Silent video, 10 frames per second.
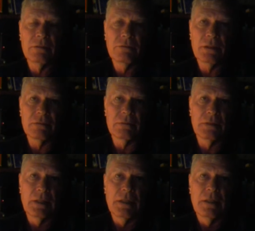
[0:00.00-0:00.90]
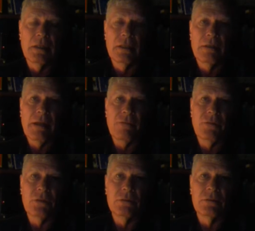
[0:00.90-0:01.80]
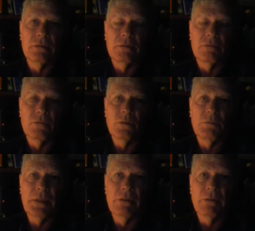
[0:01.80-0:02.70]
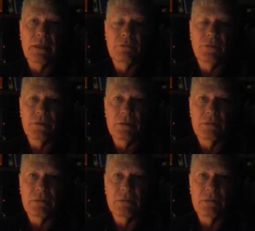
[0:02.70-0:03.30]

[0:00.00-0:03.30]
Well, that food would be great for